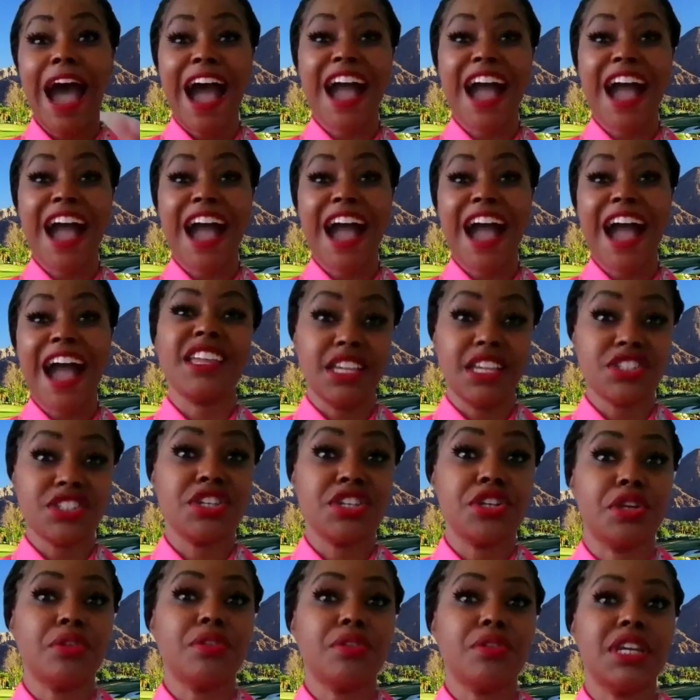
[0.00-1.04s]
I
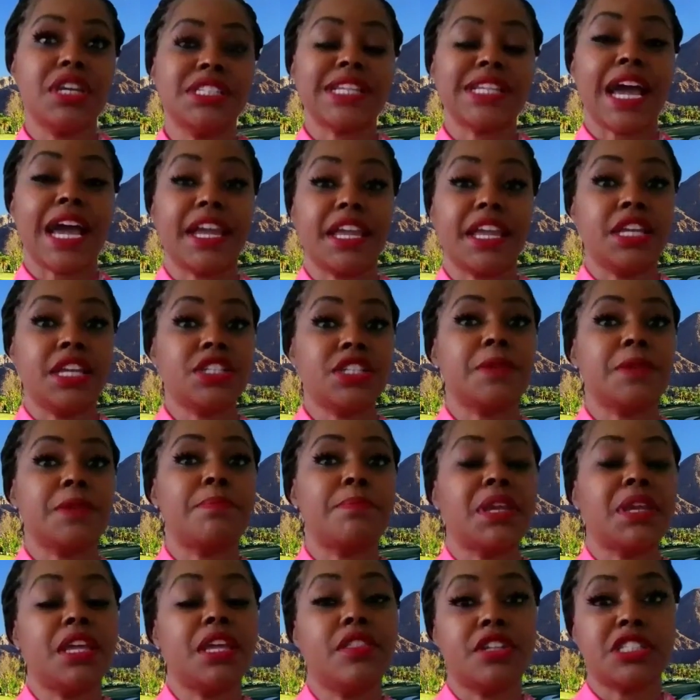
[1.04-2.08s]
get to do this. I get
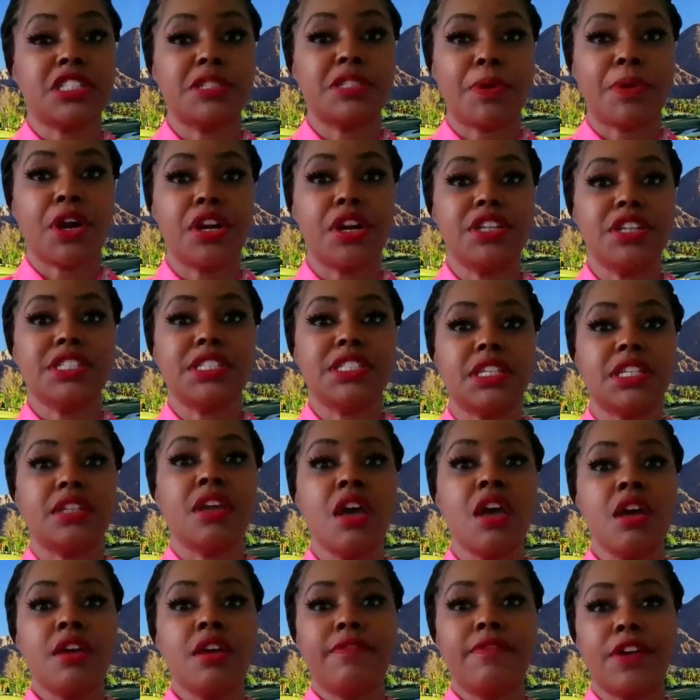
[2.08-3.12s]
to be this
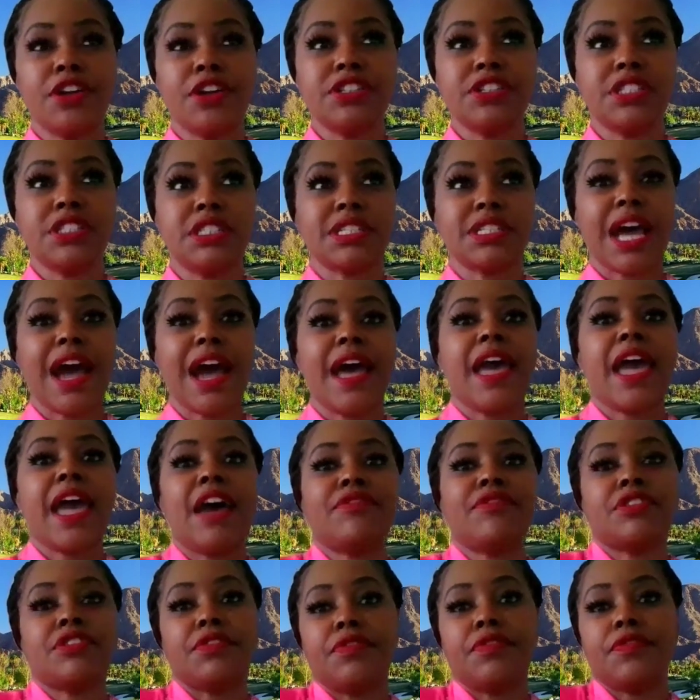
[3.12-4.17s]
person versus I
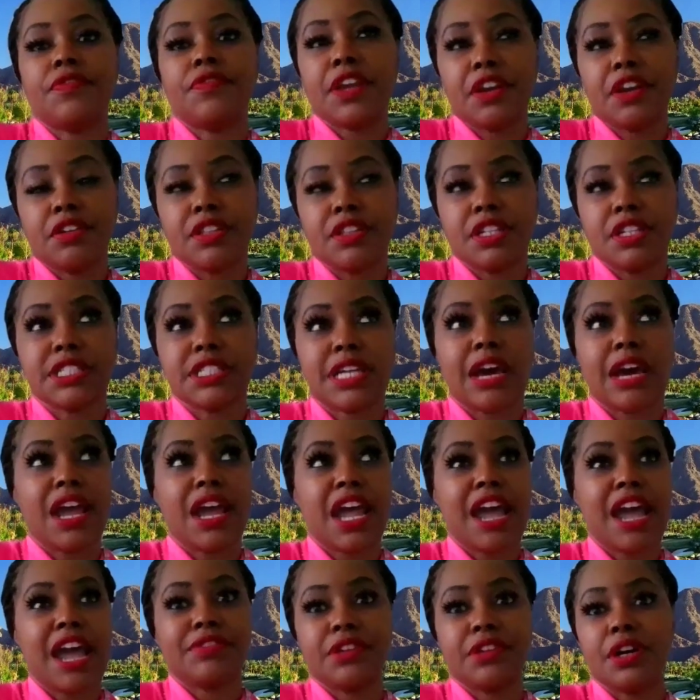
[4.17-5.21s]
have to figure this
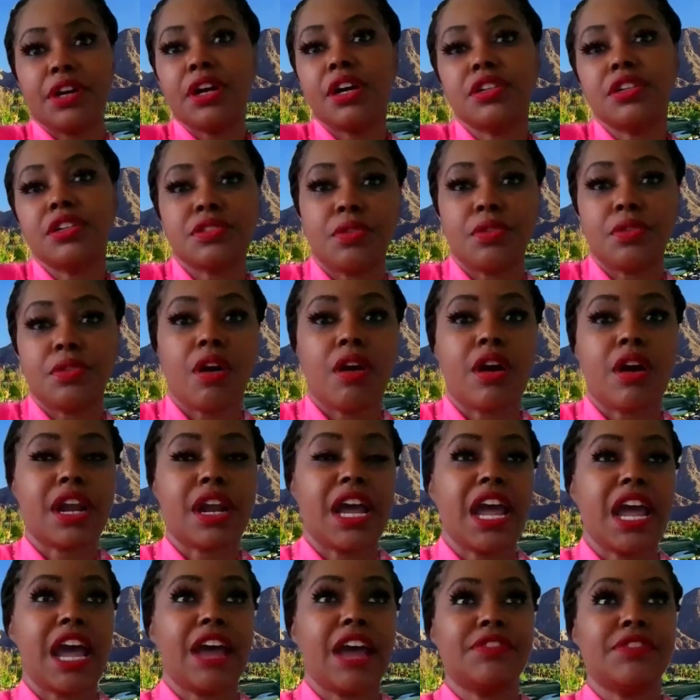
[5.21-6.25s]
out. I have to hustle hard.
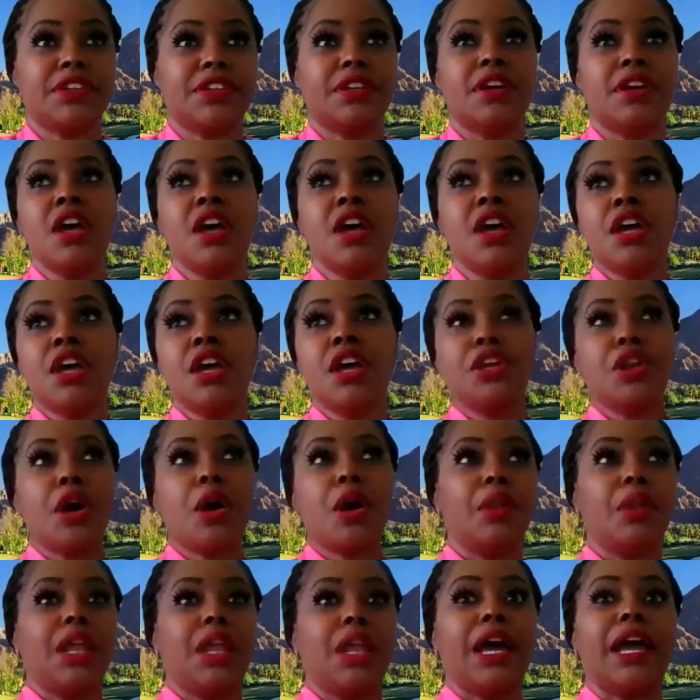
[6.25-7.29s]
I have to, you
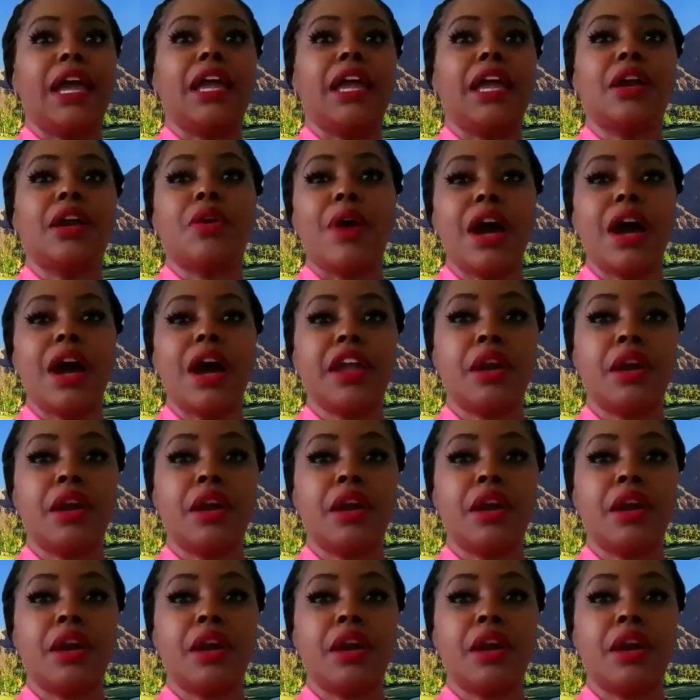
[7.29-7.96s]
know, like go out